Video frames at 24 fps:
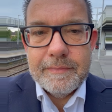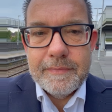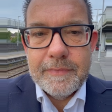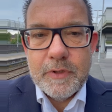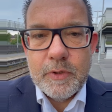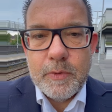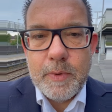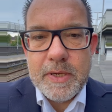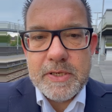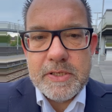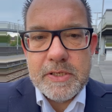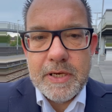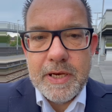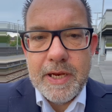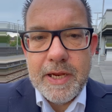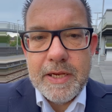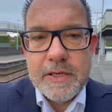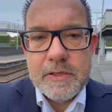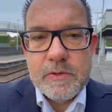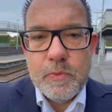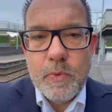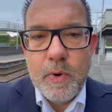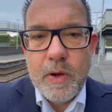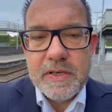The question
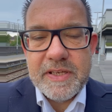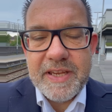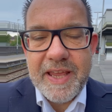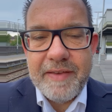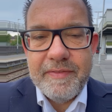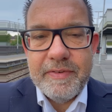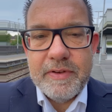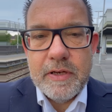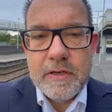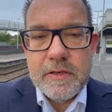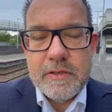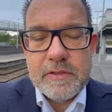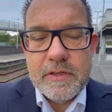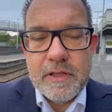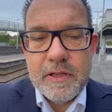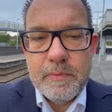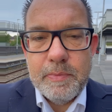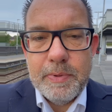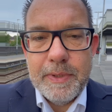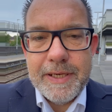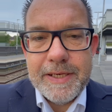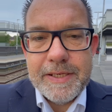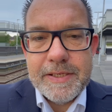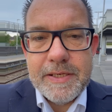is, what evidence do the
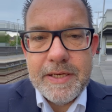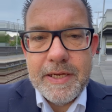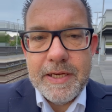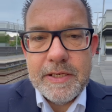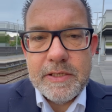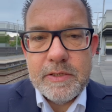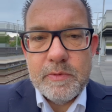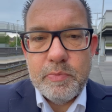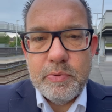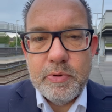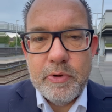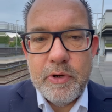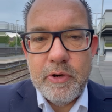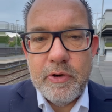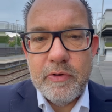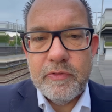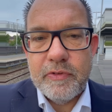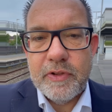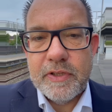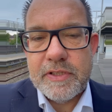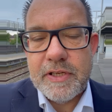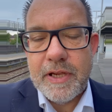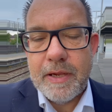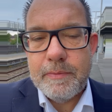police need to prove
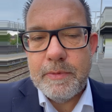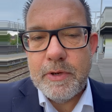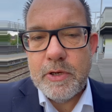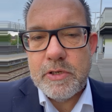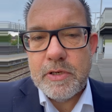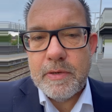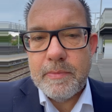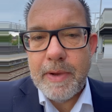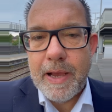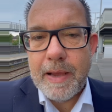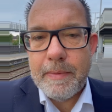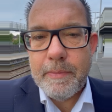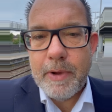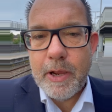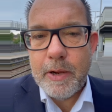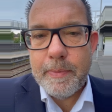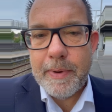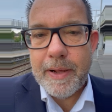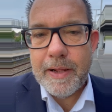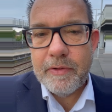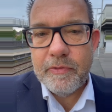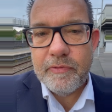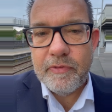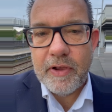that I'm using my
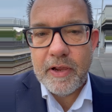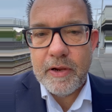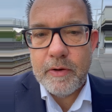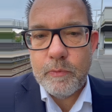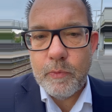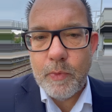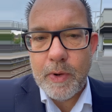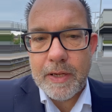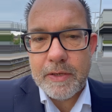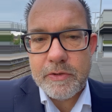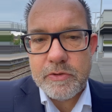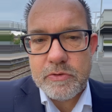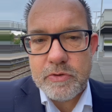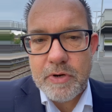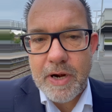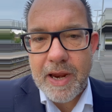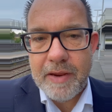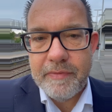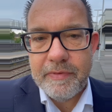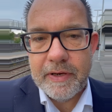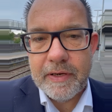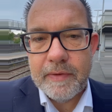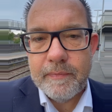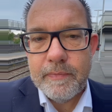mobile phone whilst
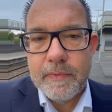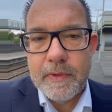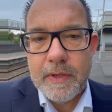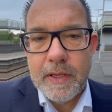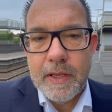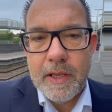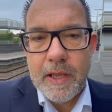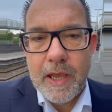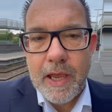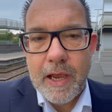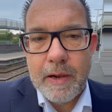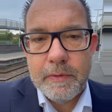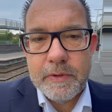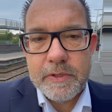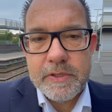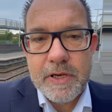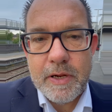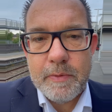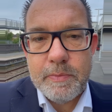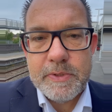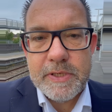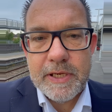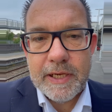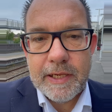driving? Well, there's
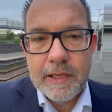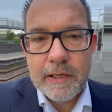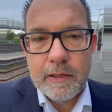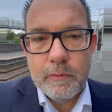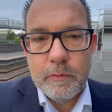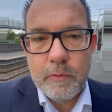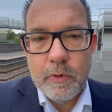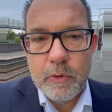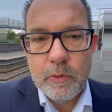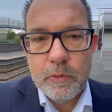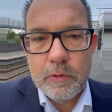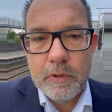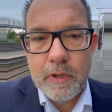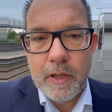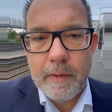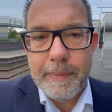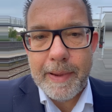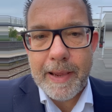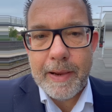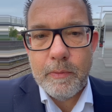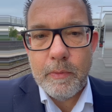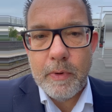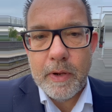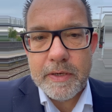no particular rule
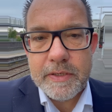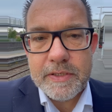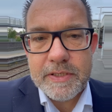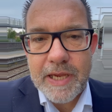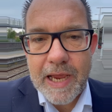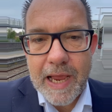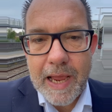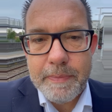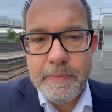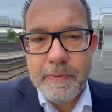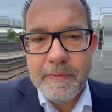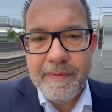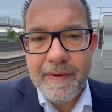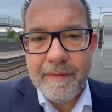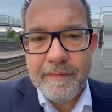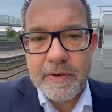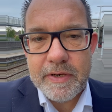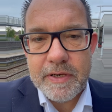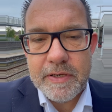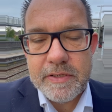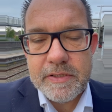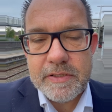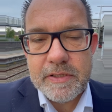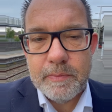about what type of
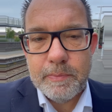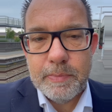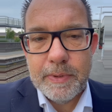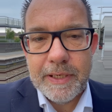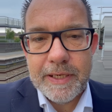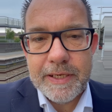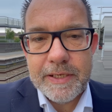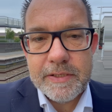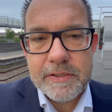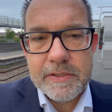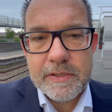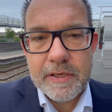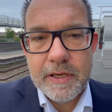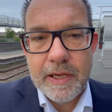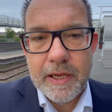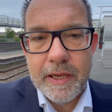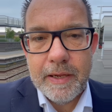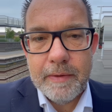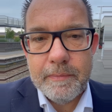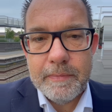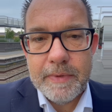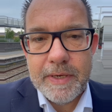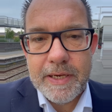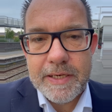evidence the police
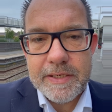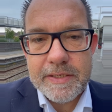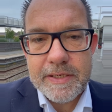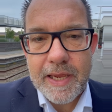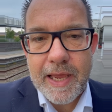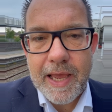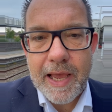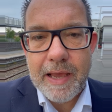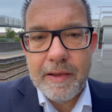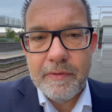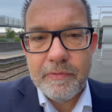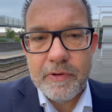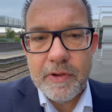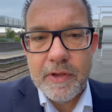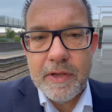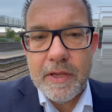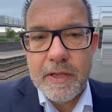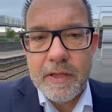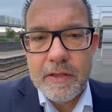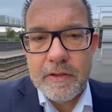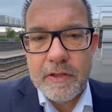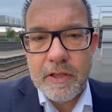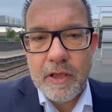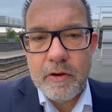need to have.
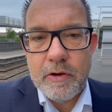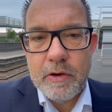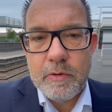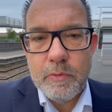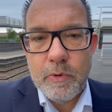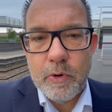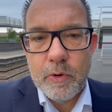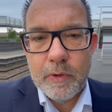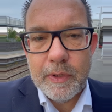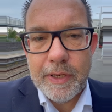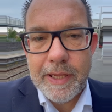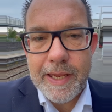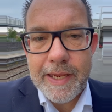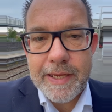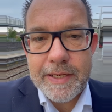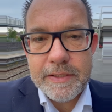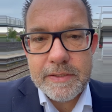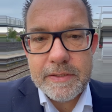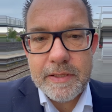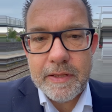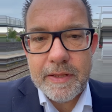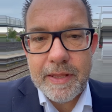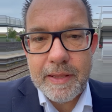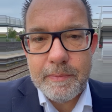The only rule
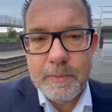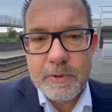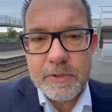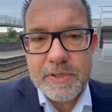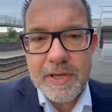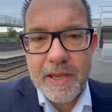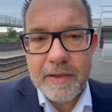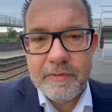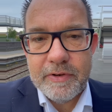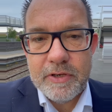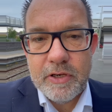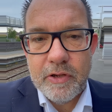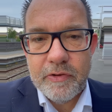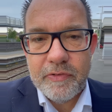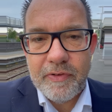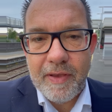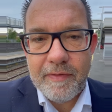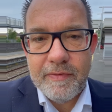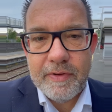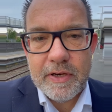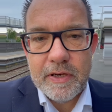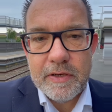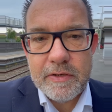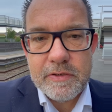is that they must have enough
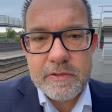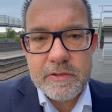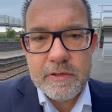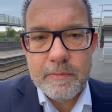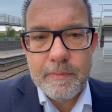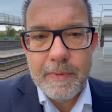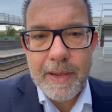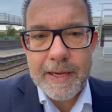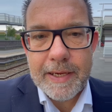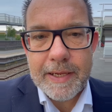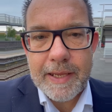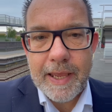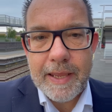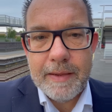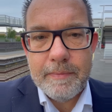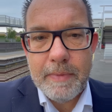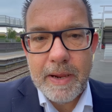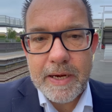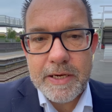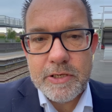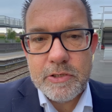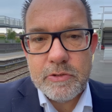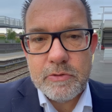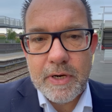evidence to make a
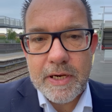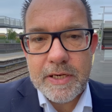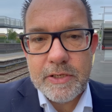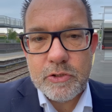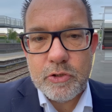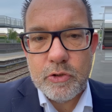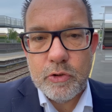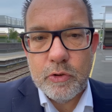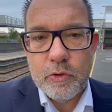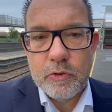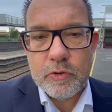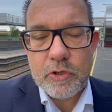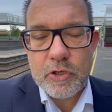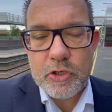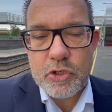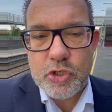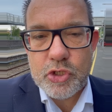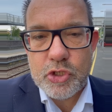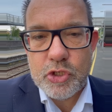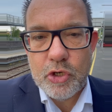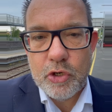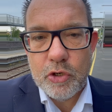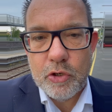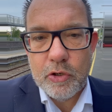magistrate's court
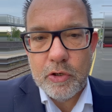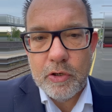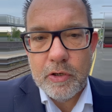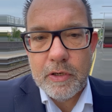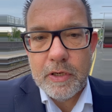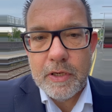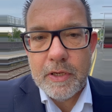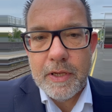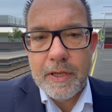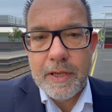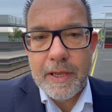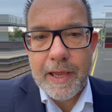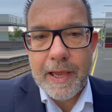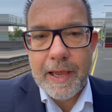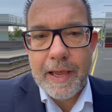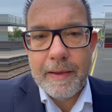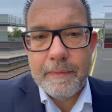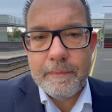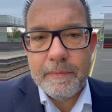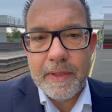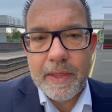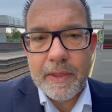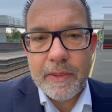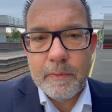sure
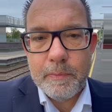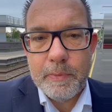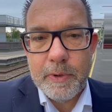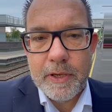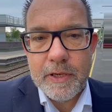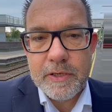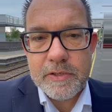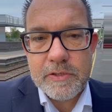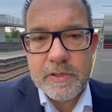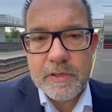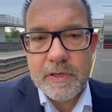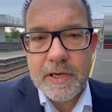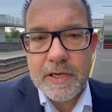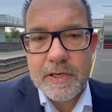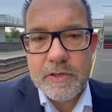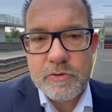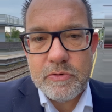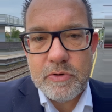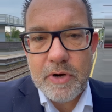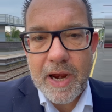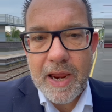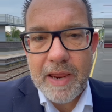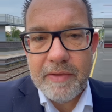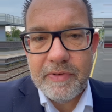that the person is
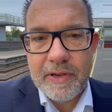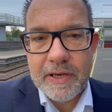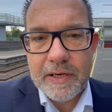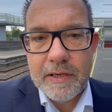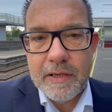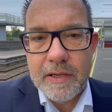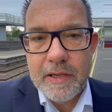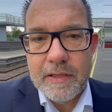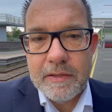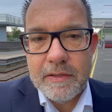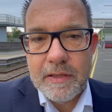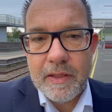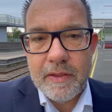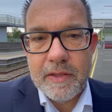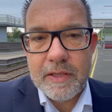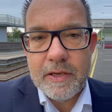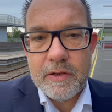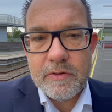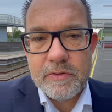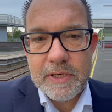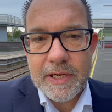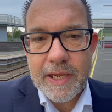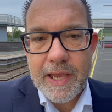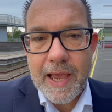driving, that they're
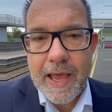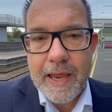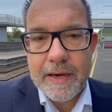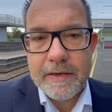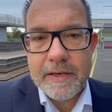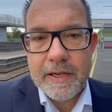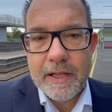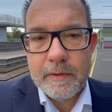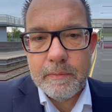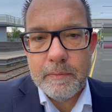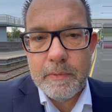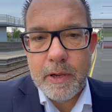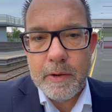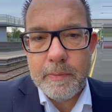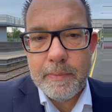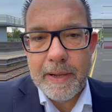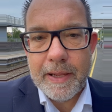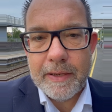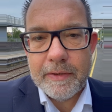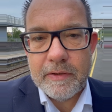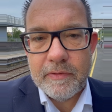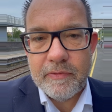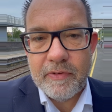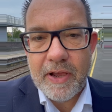using a handheld
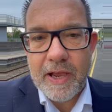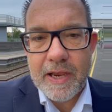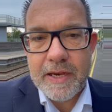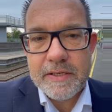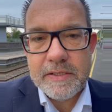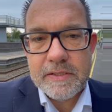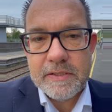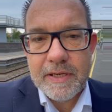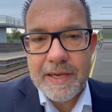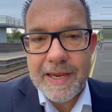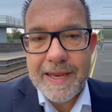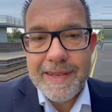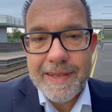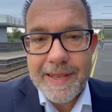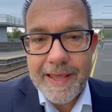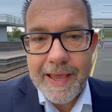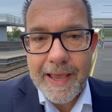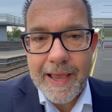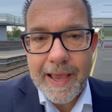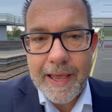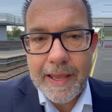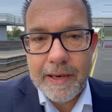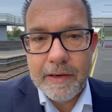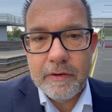mobile device in their
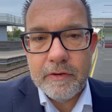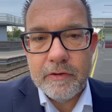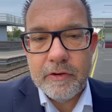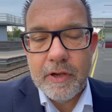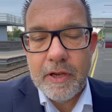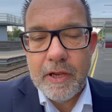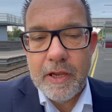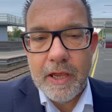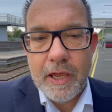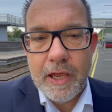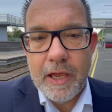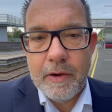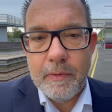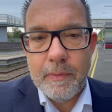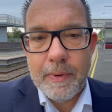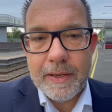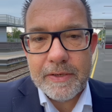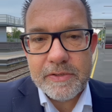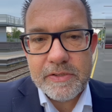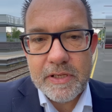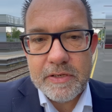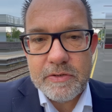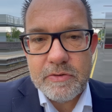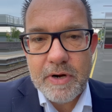hand
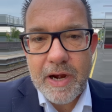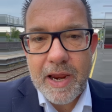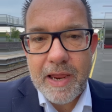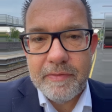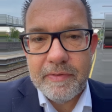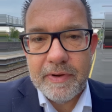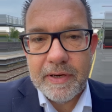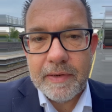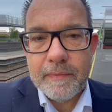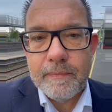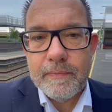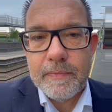whilst they're driving.